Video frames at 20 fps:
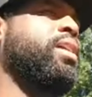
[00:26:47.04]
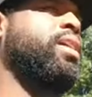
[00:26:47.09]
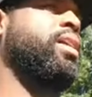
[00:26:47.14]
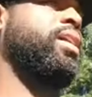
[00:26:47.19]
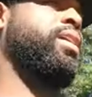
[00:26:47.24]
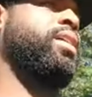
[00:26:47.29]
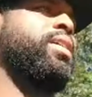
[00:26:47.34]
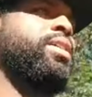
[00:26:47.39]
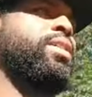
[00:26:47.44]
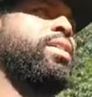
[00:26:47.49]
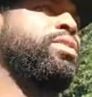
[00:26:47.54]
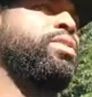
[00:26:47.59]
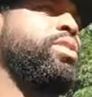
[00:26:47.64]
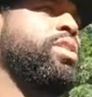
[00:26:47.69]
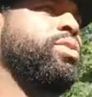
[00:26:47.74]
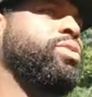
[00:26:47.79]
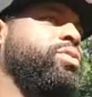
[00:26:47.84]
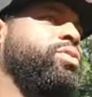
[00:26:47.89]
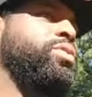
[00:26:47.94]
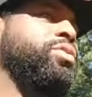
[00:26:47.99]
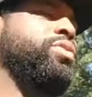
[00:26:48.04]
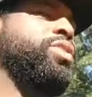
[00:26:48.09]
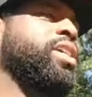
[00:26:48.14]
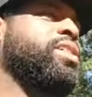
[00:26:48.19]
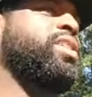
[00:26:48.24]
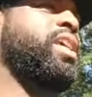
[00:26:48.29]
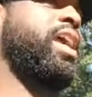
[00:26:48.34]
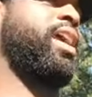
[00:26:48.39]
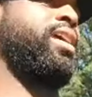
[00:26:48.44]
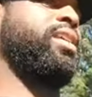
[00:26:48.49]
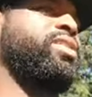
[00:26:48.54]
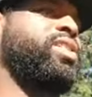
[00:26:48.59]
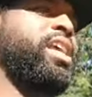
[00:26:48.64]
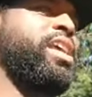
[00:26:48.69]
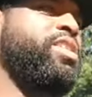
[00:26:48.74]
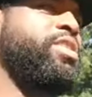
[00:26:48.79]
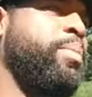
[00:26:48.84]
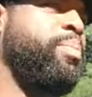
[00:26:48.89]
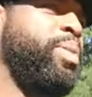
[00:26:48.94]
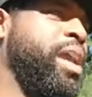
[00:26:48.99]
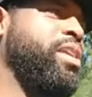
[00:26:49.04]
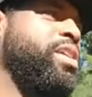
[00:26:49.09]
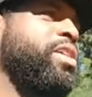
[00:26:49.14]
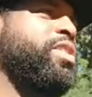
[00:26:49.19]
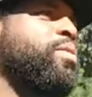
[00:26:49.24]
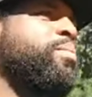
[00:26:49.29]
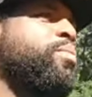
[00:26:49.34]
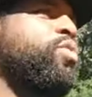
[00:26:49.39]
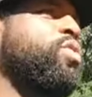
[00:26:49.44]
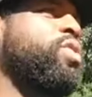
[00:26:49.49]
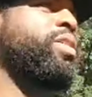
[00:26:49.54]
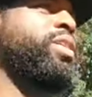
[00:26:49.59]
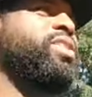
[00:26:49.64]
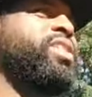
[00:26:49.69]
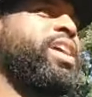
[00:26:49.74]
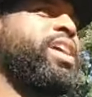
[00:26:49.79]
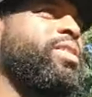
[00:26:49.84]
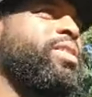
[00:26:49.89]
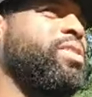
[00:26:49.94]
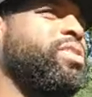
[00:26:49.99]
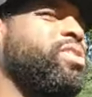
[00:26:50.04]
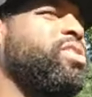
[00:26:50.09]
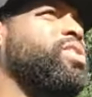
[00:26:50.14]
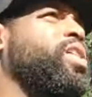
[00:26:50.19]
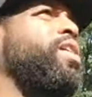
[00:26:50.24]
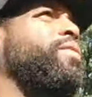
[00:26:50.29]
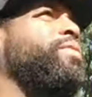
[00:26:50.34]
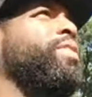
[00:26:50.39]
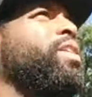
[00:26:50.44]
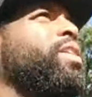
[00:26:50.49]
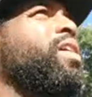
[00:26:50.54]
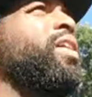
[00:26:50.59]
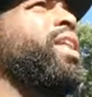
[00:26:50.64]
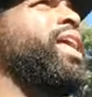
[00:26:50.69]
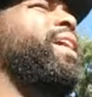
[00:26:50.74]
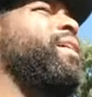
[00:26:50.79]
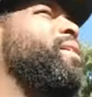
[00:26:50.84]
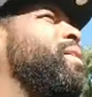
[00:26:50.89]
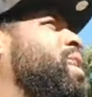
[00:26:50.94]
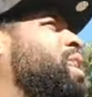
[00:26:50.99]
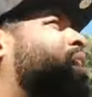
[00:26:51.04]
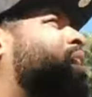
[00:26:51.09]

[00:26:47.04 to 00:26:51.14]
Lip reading: you just can't say your opinion no more, this era's soft and all that.